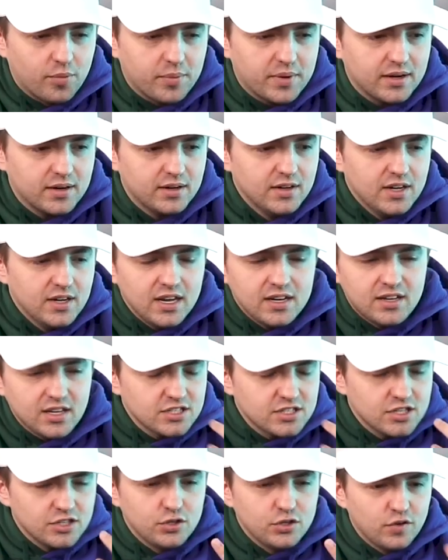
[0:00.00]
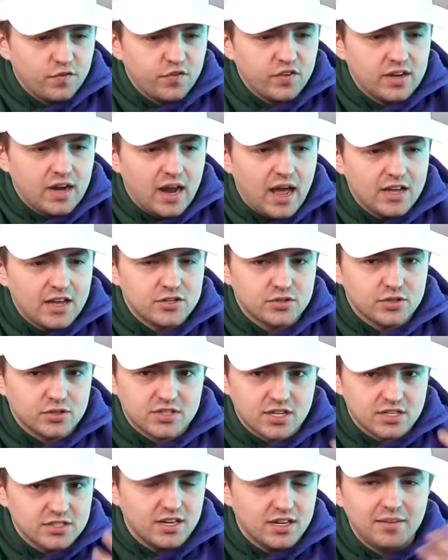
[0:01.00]
me. It doesn't do it for the nostrils.
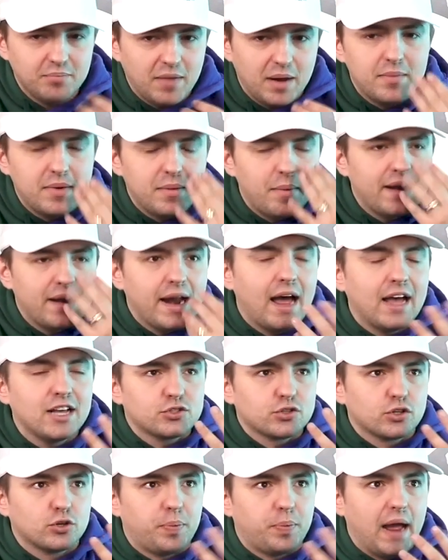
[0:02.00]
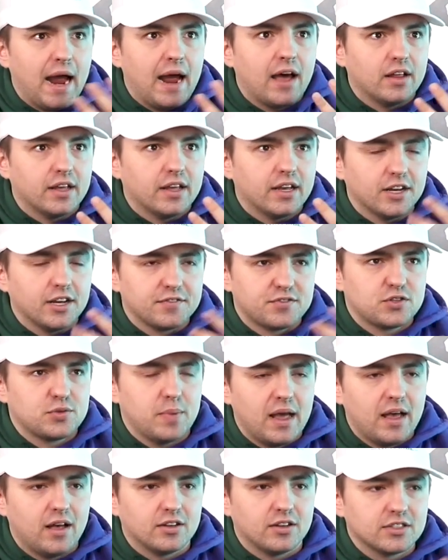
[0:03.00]
My nostril palette of
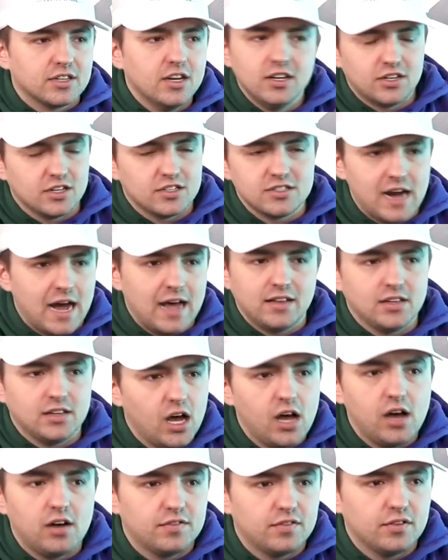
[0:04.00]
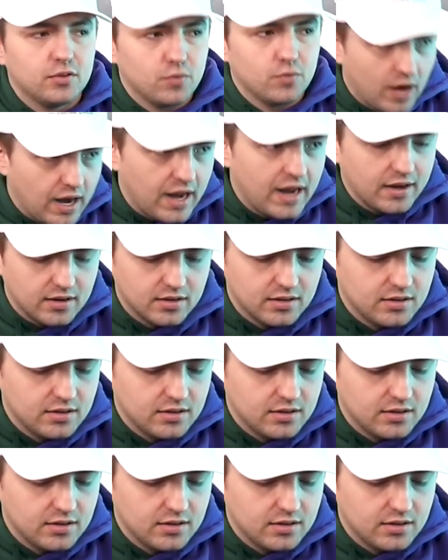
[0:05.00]
smells does not love rain.